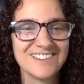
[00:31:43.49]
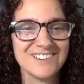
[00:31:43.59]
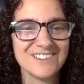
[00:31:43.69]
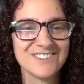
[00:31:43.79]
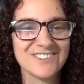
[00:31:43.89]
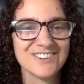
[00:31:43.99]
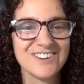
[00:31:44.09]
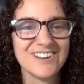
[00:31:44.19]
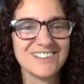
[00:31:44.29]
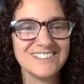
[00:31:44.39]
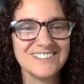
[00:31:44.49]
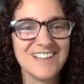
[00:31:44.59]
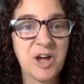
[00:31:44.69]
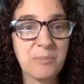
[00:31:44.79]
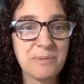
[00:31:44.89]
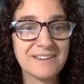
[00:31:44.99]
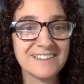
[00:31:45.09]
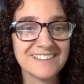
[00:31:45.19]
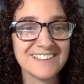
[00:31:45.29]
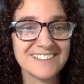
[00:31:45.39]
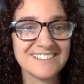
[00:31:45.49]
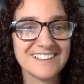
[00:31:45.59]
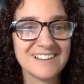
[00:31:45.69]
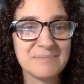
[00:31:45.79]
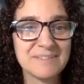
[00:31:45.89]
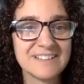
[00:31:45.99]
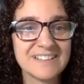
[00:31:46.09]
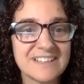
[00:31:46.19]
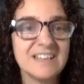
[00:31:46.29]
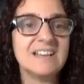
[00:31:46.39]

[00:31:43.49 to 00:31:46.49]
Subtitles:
girls are all helping in the kitchen. I'll be like,